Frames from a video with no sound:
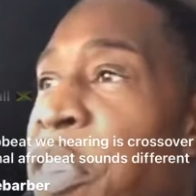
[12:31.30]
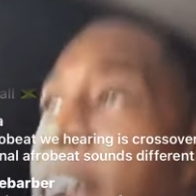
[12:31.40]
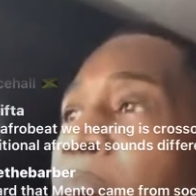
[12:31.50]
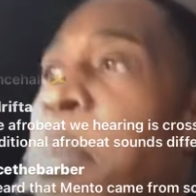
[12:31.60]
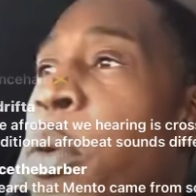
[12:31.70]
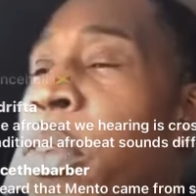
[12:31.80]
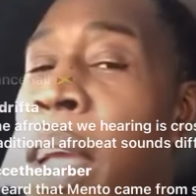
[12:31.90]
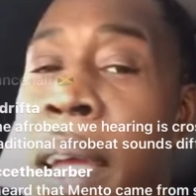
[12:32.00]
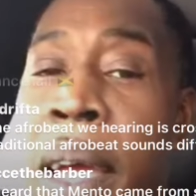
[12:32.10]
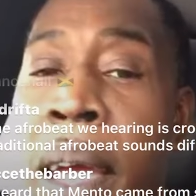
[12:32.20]
African
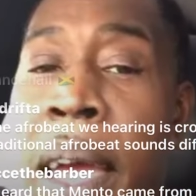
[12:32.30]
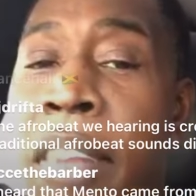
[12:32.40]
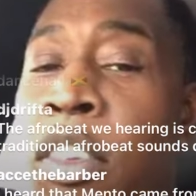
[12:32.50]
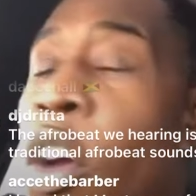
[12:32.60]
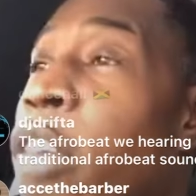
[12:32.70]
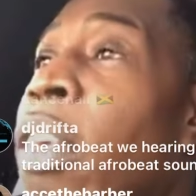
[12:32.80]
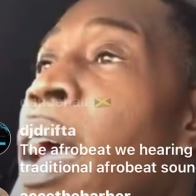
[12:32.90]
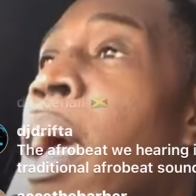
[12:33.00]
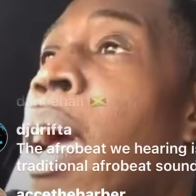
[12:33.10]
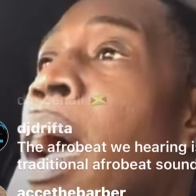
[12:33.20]
music. It's
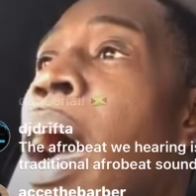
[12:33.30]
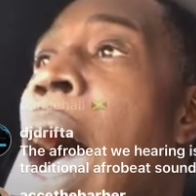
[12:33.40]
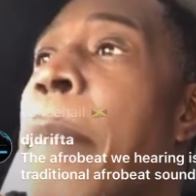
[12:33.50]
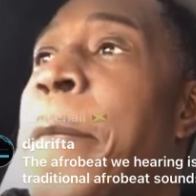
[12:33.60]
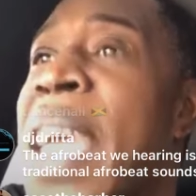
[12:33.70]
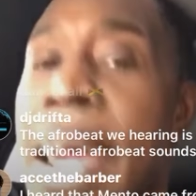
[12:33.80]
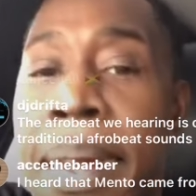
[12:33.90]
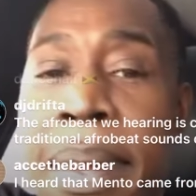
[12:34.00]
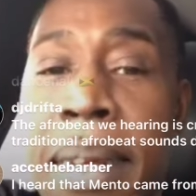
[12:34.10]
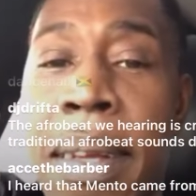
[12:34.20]
just a
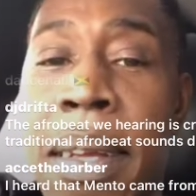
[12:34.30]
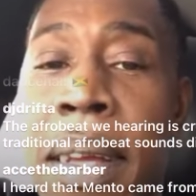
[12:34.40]
beat